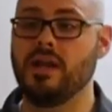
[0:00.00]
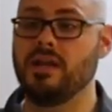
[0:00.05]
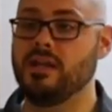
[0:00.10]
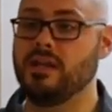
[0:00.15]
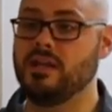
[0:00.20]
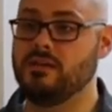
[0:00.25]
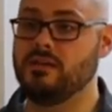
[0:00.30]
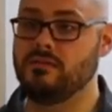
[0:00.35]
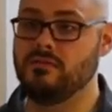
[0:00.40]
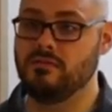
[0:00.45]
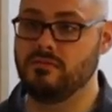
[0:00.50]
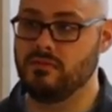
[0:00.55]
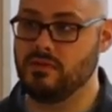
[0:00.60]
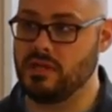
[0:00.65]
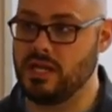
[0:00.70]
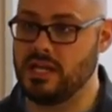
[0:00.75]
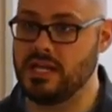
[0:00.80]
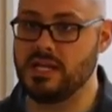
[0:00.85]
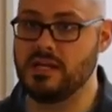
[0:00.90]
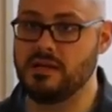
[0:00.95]
did
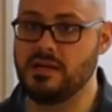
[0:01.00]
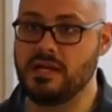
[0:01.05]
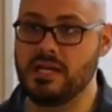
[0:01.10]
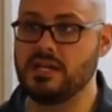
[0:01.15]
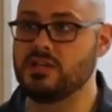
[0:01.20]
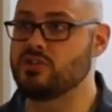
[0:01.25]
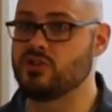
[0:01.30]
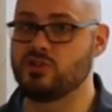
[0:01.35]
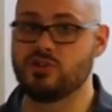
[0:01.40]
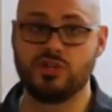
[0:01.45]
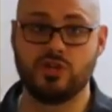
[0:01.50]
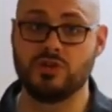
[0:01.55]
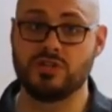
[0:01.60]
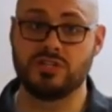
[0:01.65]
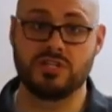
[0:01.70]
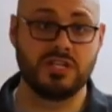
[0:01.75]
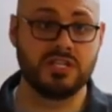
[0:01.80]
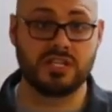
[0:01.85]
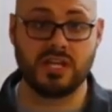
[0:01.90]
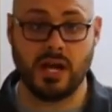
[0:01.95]
he enter Judas
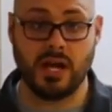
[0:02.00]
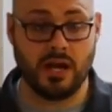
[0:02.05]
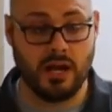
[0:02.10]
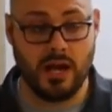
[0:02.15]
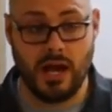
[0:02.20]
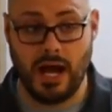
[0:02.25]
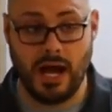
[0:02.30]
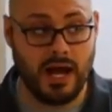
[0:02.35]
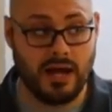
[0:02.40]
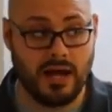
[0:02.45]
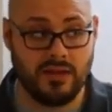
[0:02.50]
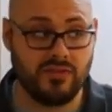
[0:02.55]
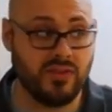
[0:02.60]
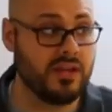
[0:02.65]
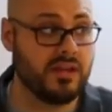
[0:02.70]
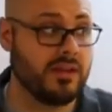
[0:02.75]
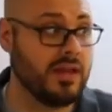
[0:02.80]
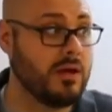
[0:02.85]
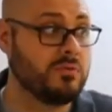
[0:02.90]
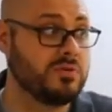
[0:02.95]
Iscariot? I, I think
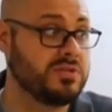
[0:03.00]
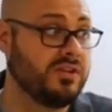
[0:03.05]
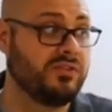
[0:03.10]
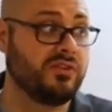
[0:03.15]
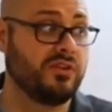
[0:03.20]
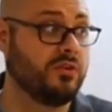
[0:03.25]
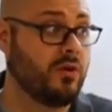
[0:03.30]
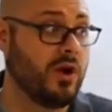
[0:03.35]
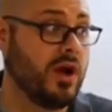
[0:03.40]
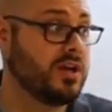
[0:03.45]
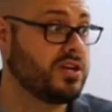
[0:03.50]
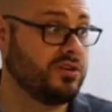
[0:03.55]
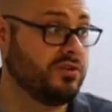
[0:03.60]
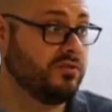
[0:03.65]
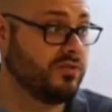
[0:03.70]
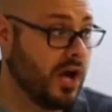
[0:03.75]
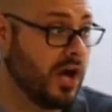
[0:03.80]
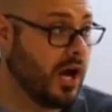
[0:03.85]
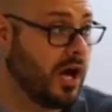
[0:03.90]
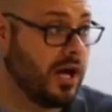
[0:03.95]
that was at the direction
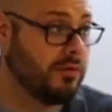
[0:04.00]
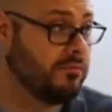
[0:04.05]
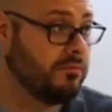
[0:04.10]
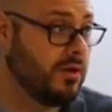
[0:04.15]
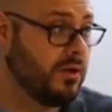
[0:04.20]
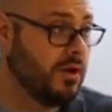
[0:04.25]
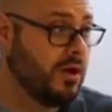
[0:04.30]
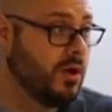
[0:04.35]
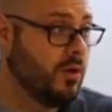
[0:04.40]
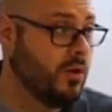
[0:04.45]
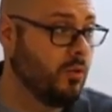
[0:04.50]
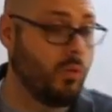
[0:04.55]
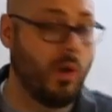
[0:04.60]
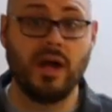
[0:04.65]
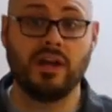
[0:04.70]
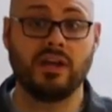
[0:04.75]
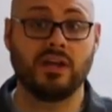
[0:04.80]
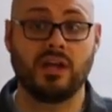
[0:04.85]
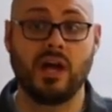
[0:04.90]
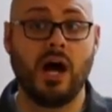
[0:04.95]
of God. Why
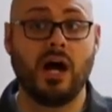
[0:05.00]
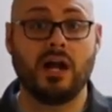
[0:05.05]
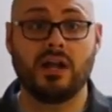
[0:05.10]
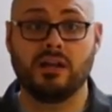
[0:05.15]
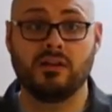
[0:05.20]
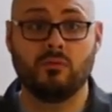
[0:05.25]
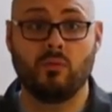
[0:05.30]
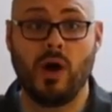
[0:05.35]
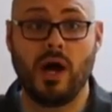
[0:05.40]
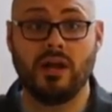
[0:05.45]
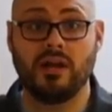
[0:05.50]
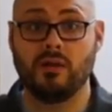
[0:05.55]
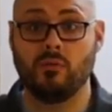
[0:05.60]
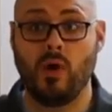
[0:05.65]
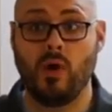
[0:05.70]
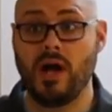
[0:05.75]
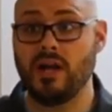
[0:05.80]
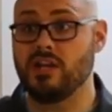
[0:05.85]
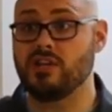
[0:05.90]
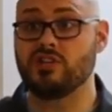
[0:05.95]
did, God, why, did,
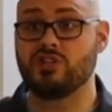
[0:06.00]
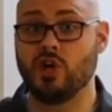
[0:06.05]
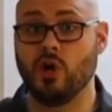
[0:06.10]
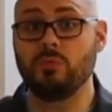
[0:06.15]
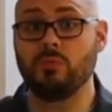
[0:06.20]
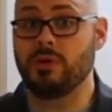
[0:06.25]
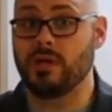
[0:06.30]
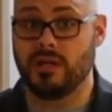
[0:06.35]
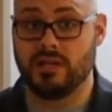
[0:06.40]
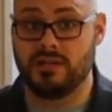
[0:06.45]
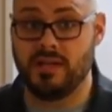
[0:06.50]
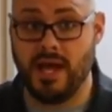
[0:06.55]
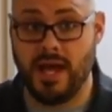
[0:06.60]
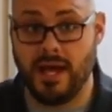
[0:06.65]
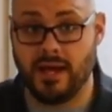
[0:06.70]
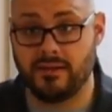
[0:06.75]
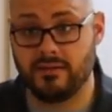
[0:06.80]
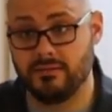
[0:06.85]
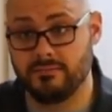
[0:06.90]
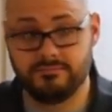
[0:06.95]
why did Job get
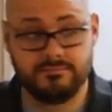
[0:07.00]
attacked?